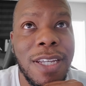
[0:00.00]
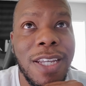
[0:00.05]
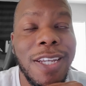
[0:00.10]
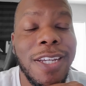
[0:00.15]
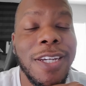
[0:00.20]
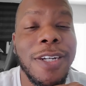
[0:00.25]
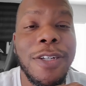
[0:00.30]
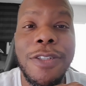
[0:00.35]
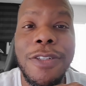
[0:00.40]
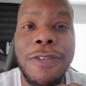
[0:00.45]

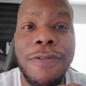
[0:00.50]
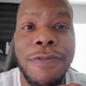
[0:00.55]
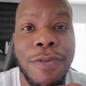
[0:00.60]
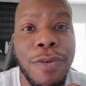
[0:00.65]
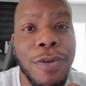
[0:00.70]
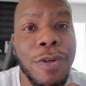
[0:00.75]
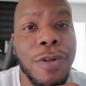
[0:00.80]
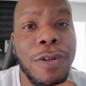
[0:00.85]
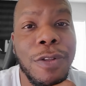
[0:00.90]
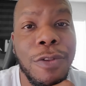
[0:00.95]
goes
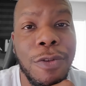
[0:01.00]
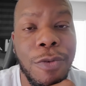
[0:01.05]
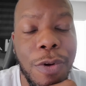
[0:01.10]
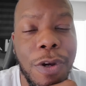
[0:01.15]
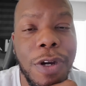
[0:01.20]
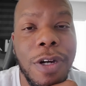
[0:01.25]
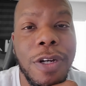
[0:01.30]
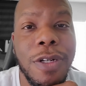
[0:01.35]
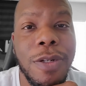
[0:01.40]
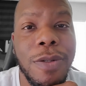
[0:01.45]
full
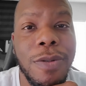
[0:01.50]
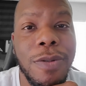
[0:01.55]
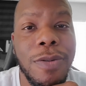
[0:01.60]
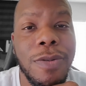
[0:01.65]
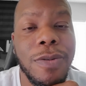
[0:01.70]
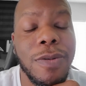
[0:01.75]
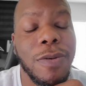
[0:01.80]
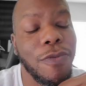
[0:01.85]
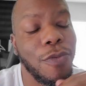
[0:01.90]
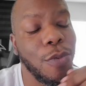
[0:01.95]
throttle
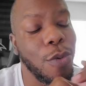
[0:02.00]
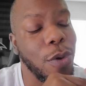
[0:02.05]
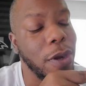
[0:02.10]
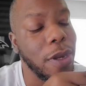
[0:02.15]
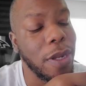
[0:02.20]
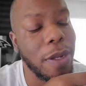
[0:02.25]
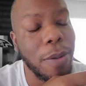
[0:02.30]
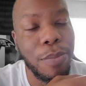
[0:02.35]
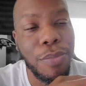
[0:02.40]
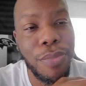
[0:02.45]
for
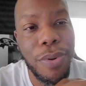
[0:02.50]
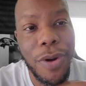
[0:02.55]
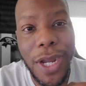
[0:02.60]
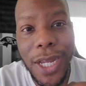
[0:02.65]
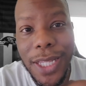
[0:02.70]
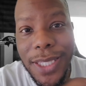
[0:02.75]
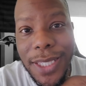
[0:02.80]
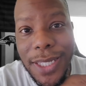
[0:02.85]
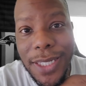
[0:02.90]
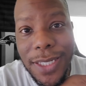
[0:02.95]

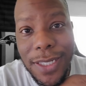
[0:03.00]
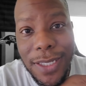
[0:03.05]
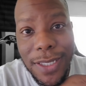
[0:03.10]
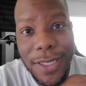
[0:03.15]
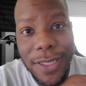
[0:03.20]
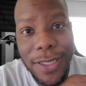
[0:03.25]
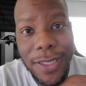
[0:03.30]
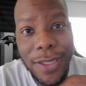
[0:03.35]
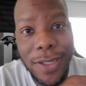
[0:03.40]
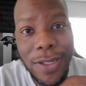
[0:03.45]
practice,
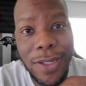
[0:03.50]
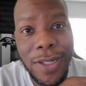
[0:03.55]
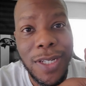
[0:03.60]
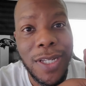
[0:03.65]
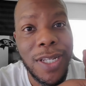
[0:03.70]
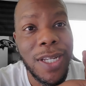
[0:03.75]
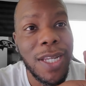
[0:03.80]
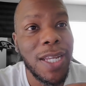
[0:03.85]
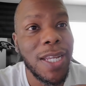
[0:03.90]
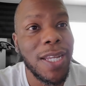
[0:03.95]

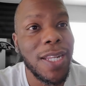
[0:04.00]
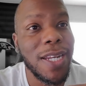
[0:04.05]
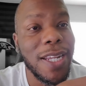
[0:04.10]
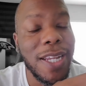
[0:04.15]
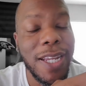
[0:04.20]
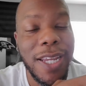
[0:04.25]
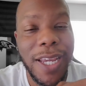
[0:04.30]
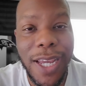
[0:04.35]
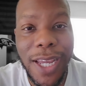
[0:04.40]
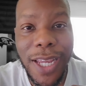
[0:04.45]

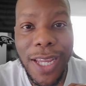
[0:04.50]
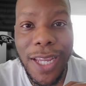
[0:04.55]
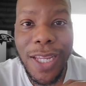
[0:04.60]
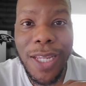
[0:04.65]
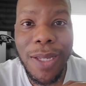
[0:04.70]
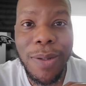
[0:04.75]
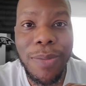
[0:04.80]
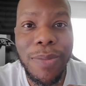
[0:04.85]
game,